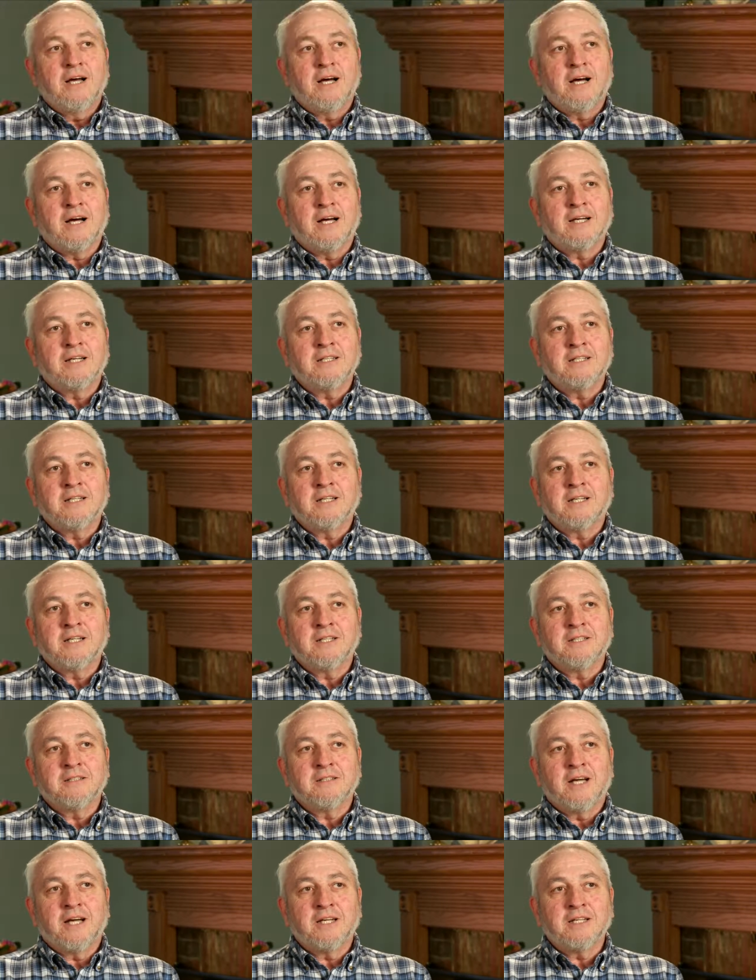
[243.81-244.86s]

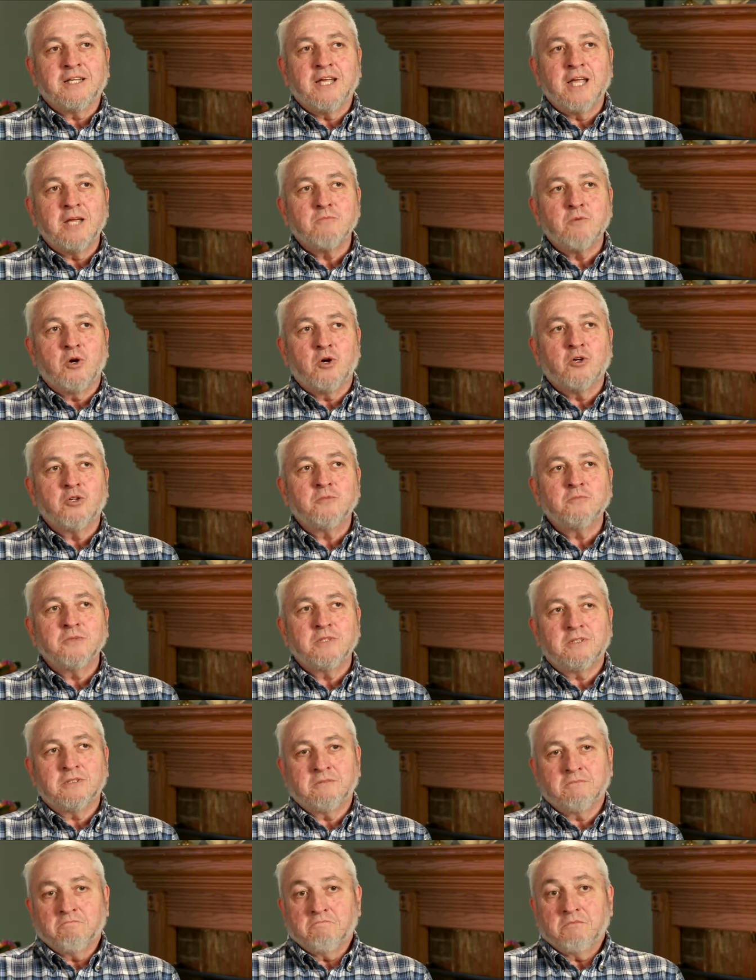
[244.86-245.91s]
I came home
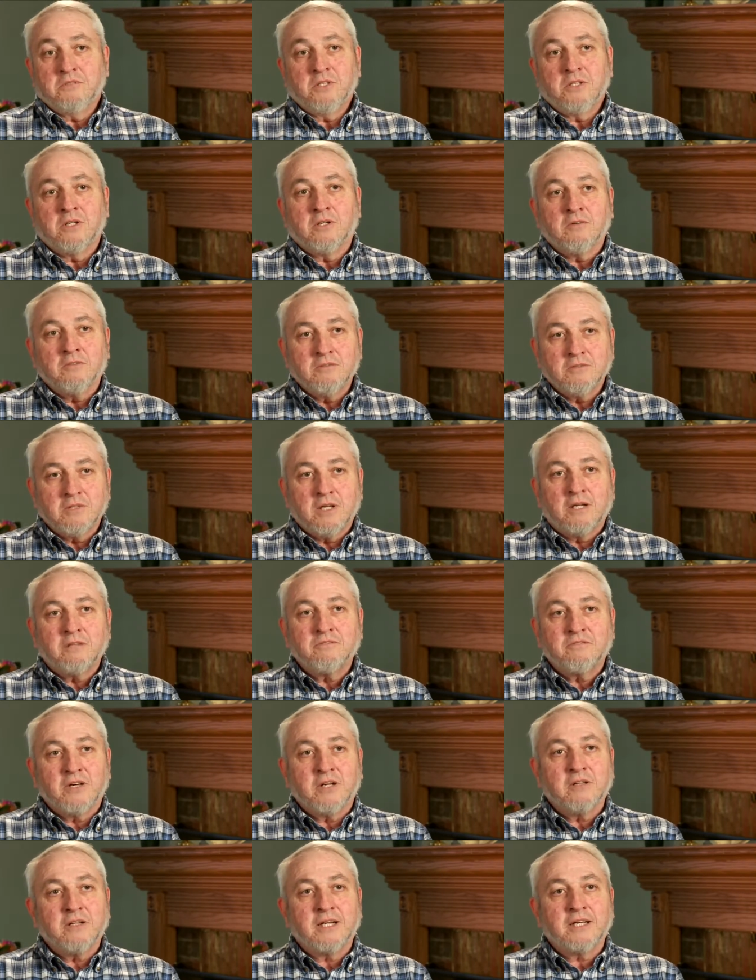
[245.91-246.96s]
and, I
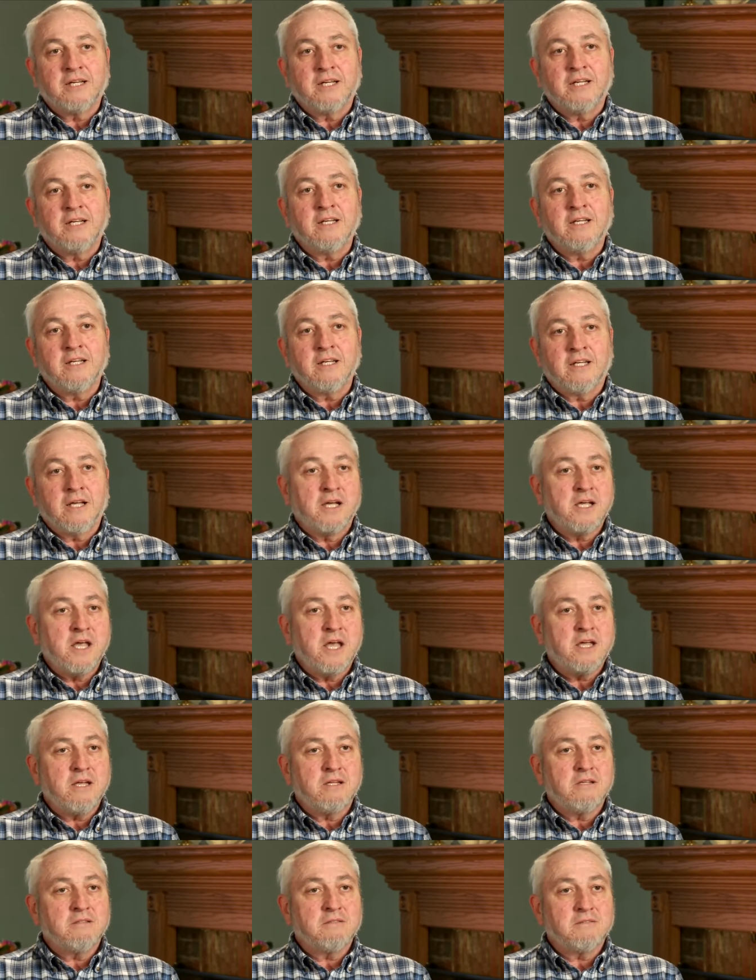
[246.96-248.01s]
felt like eating and I
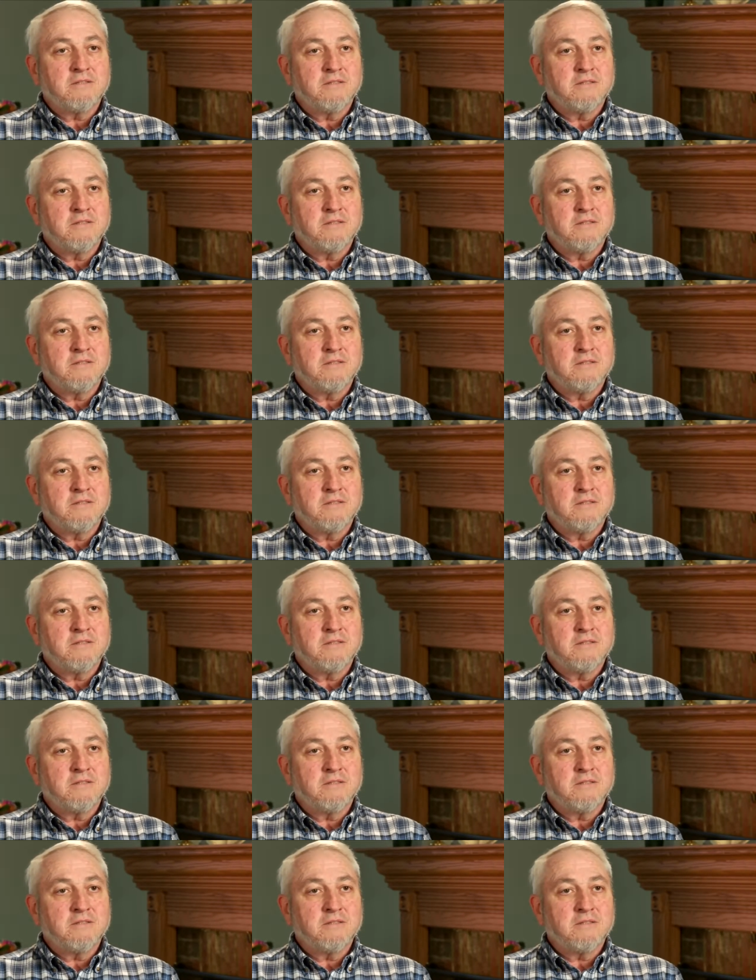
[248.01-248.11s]
ate.